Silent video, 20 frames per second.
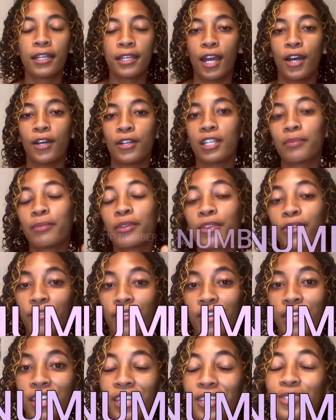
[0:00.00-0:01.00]
Now number
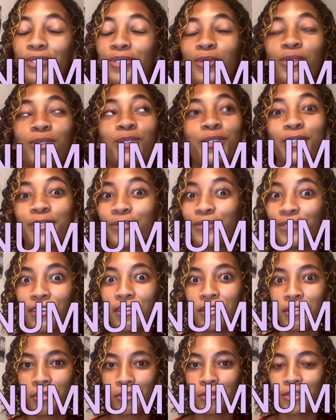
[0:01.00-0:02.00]
3 is also a
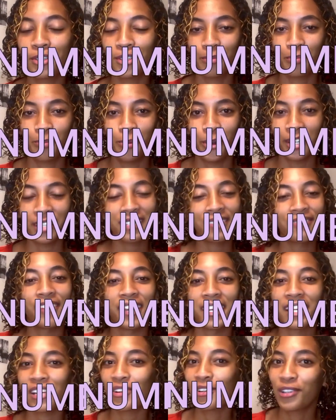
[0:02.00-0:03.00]
very crucial point. In
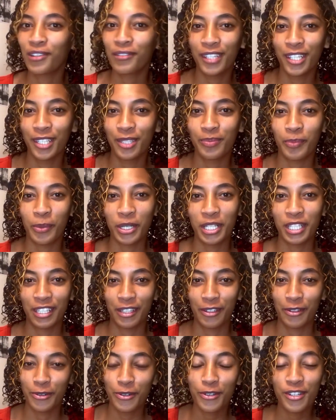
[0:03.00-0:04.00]
fact, all of these points
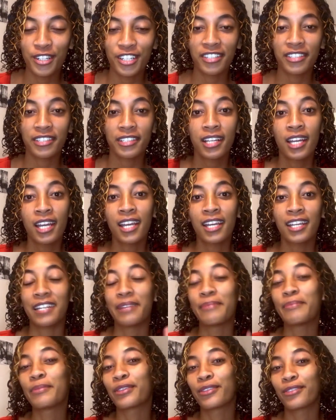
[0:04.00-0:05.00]
are crucial.
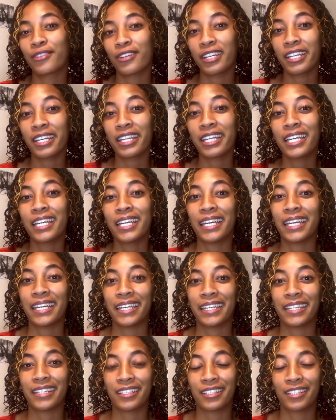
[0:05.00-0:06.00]
Number 3
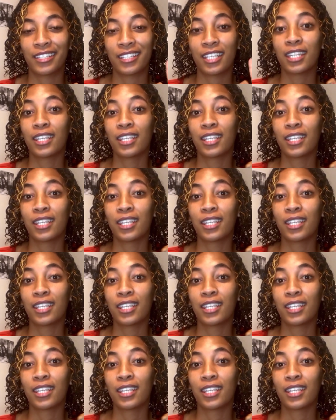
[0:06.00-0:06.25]
is